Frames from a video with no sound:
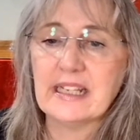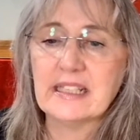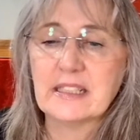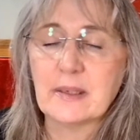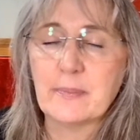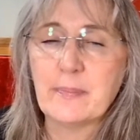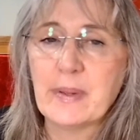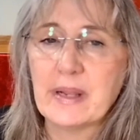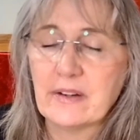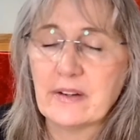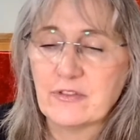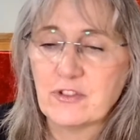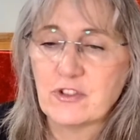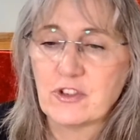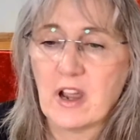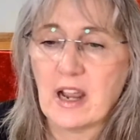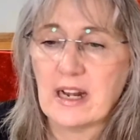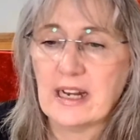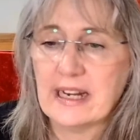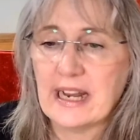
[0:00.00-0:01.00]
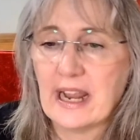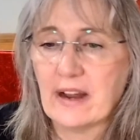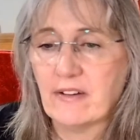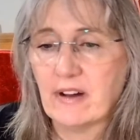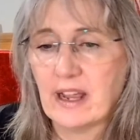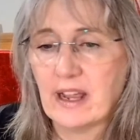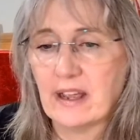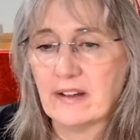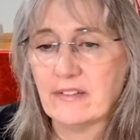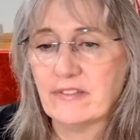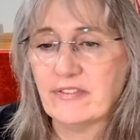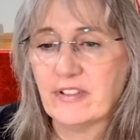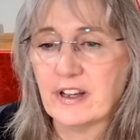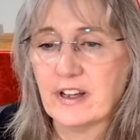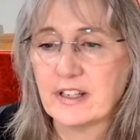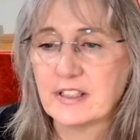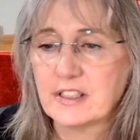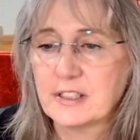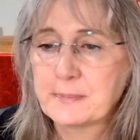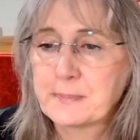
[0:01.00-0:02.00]
is a bit of trial and error at
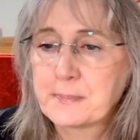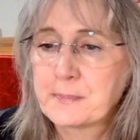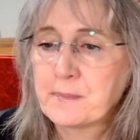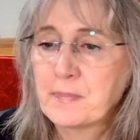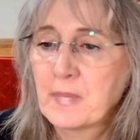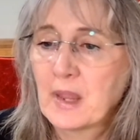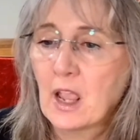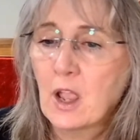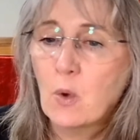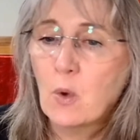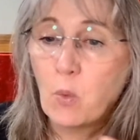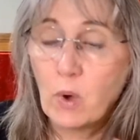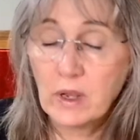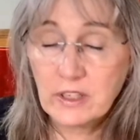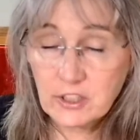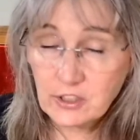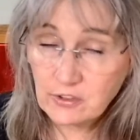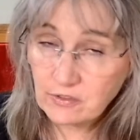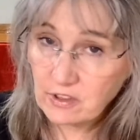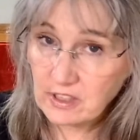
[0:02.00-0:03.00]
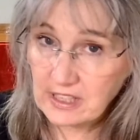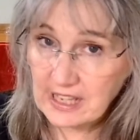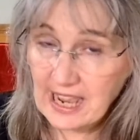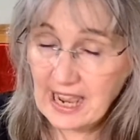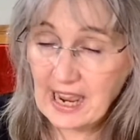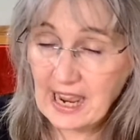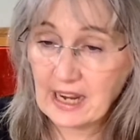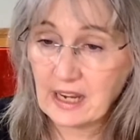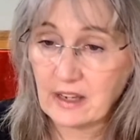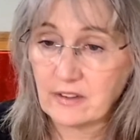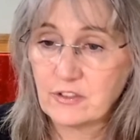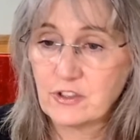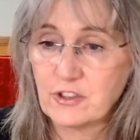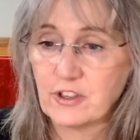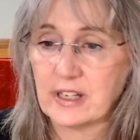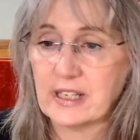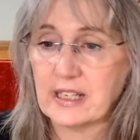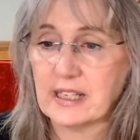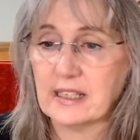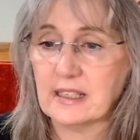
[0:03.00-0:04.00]
first. Once you've got the hang of
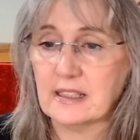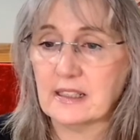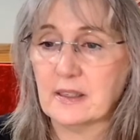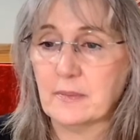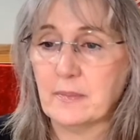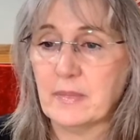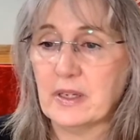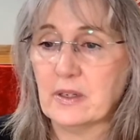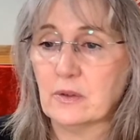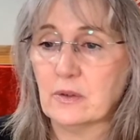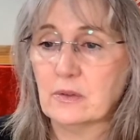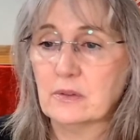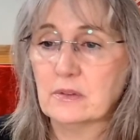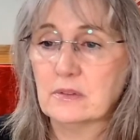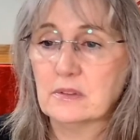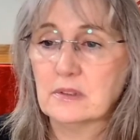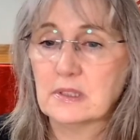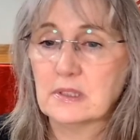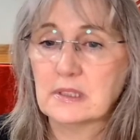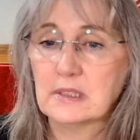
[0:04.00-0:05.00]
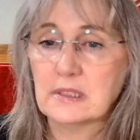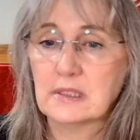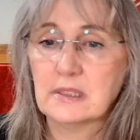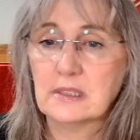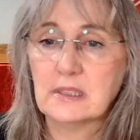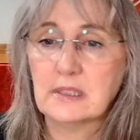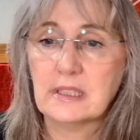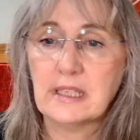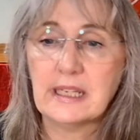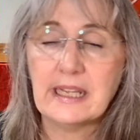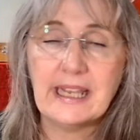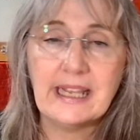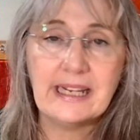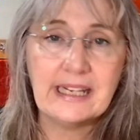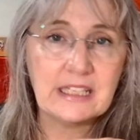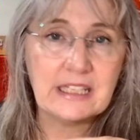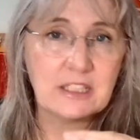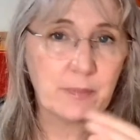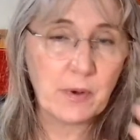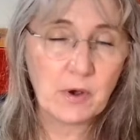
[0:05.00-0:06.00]
treading the mill, it
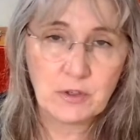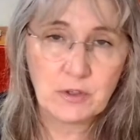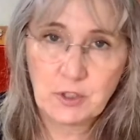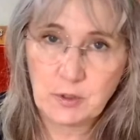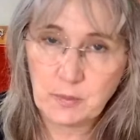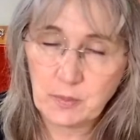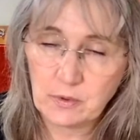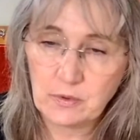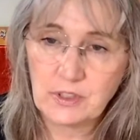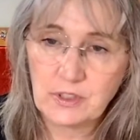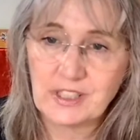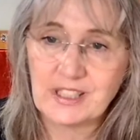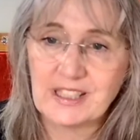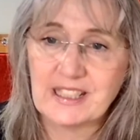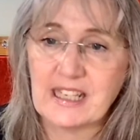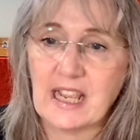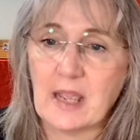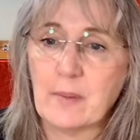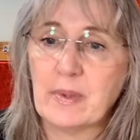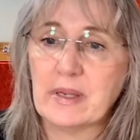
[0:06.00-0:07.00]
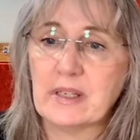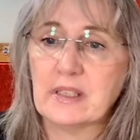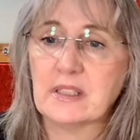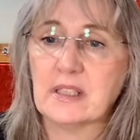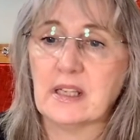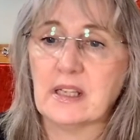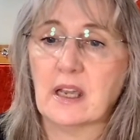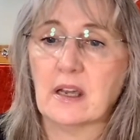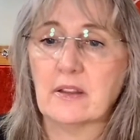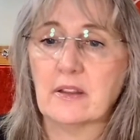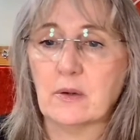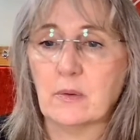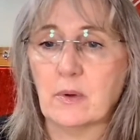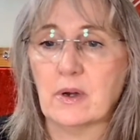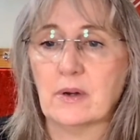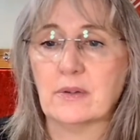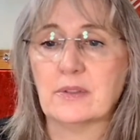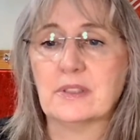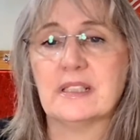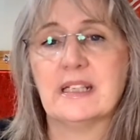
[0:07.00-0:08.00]
is possible to step into the other
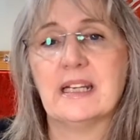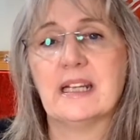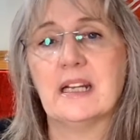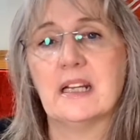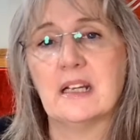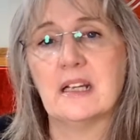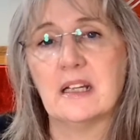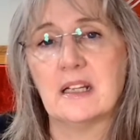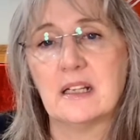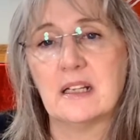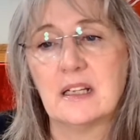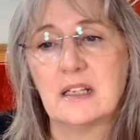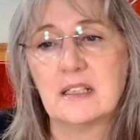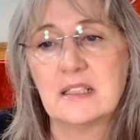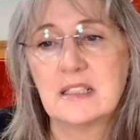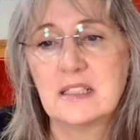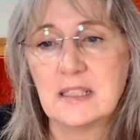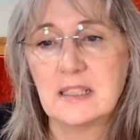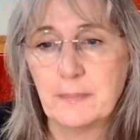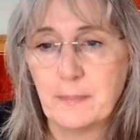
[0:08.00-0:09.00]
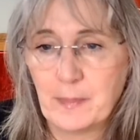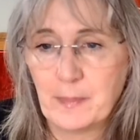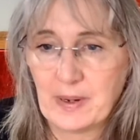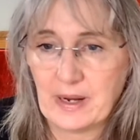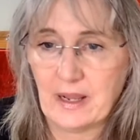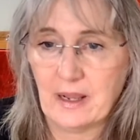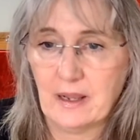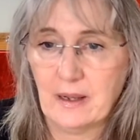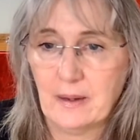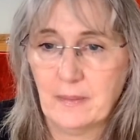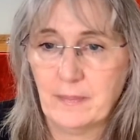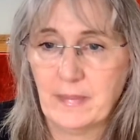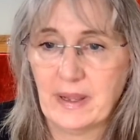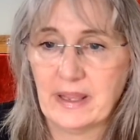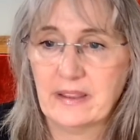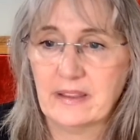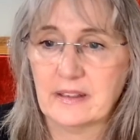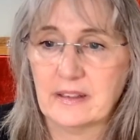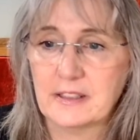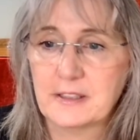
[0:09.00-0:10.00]
world in a simpler
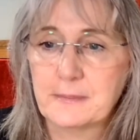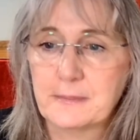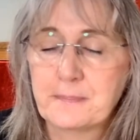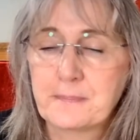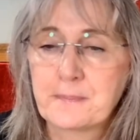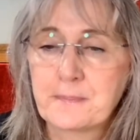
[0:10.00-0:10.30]
method.